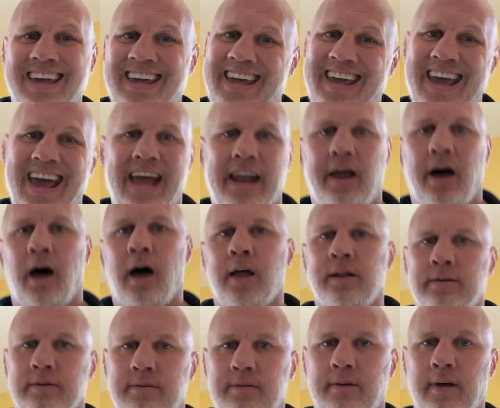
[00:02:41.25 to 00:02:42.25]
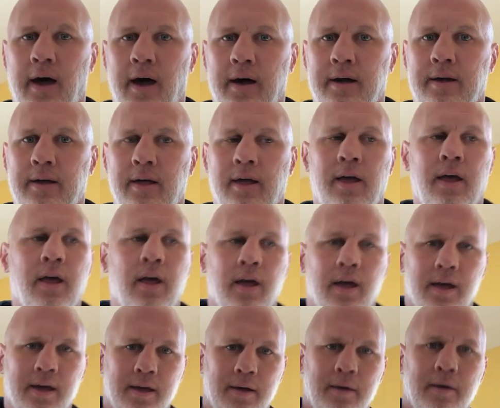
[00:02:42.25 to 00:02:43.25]
get unstuck.
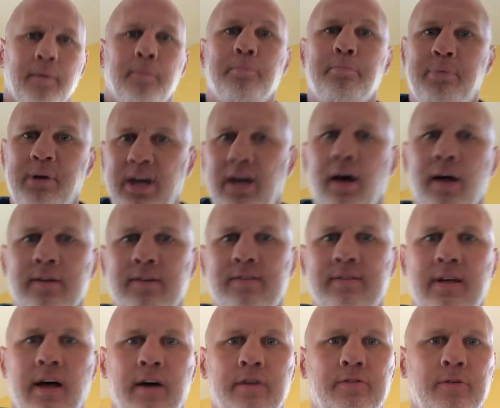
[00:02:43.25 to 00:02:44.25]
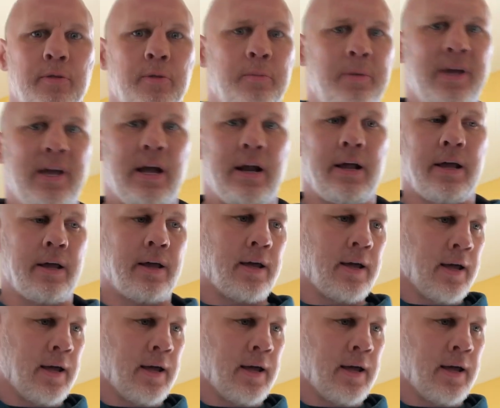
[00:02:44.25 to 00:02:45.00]
Be unstuck from the beginning.